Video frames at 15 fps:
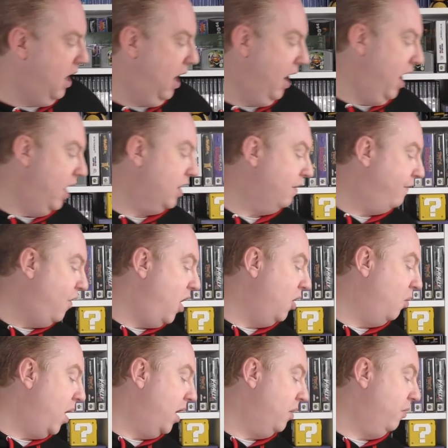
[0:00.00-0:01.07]
And then the
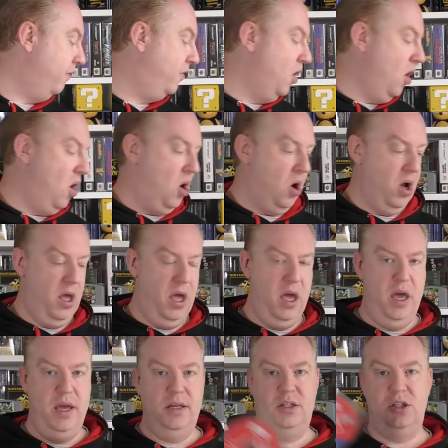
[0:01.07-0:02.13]
final one that we've got
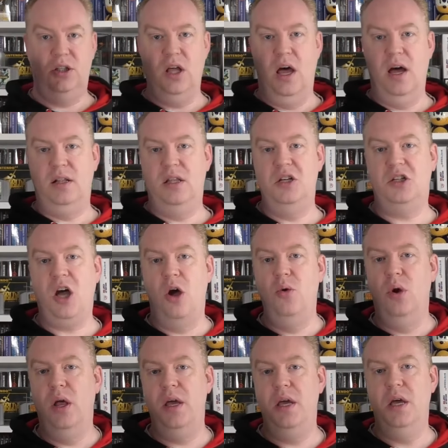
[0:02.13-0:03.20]
is disc
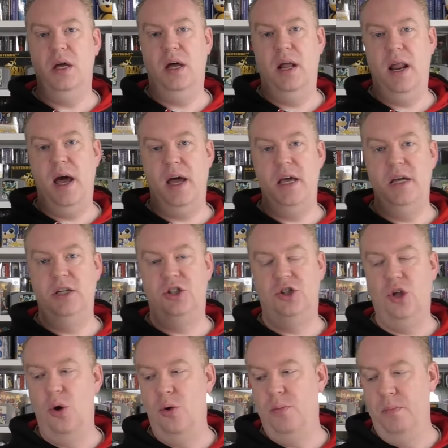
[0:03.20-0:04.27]
only, and that is
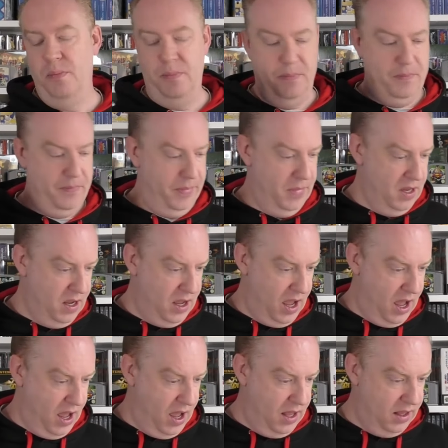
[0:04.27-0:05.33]
Doom.
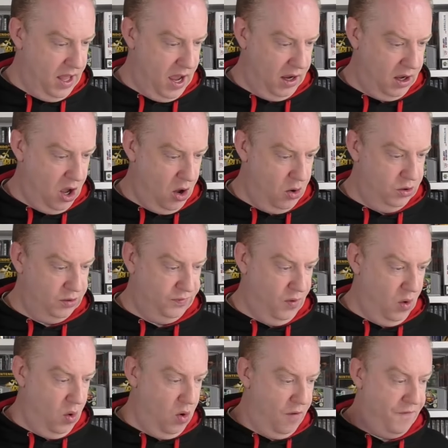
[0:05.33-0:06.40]
That goes
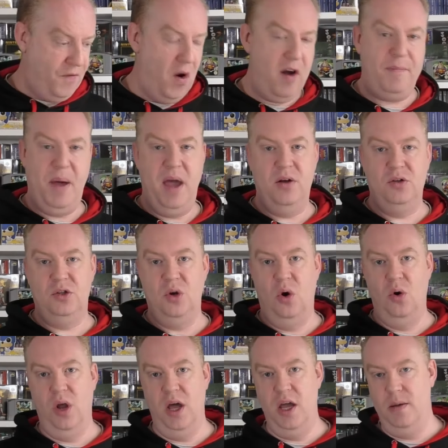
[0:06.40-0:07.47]
for £5
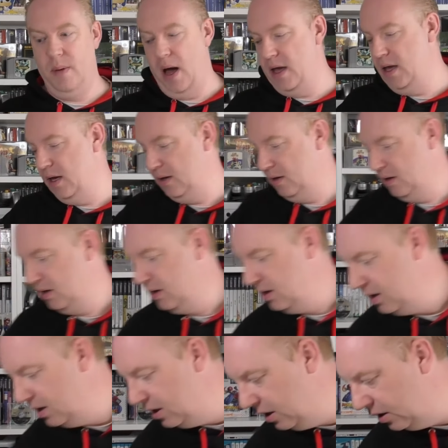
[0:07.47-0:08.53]
on eBay.
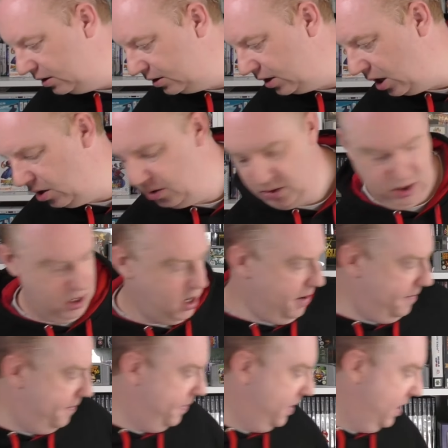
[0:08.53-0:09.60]
So yeah.